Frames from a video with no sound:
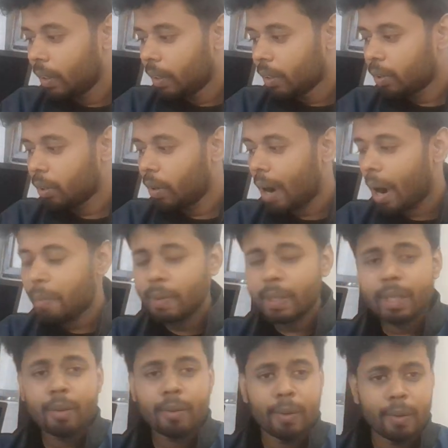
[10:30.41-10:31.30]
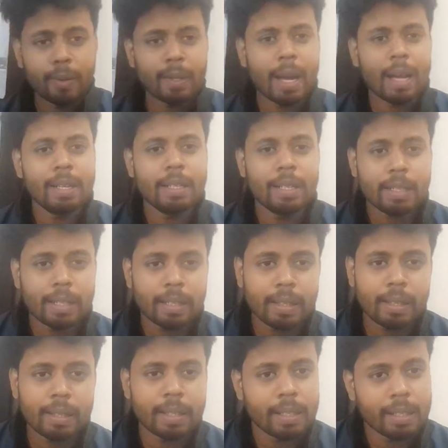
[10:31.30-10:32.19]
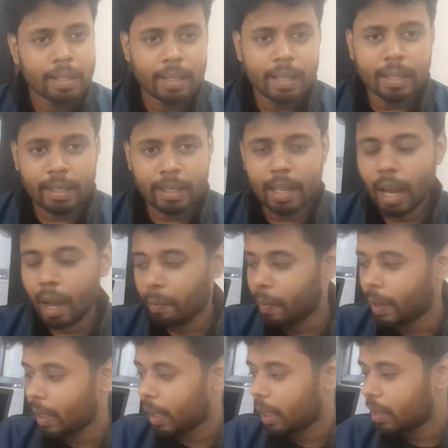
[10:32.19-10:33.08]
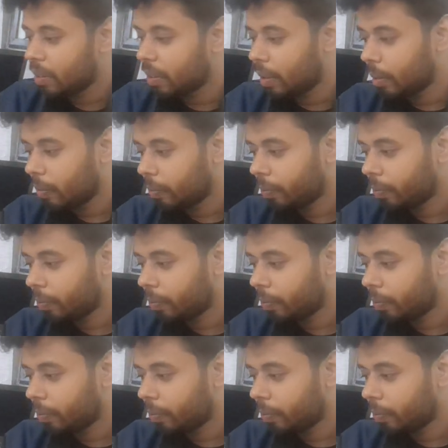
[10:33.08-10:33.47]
So after the colonization, these things happened actually.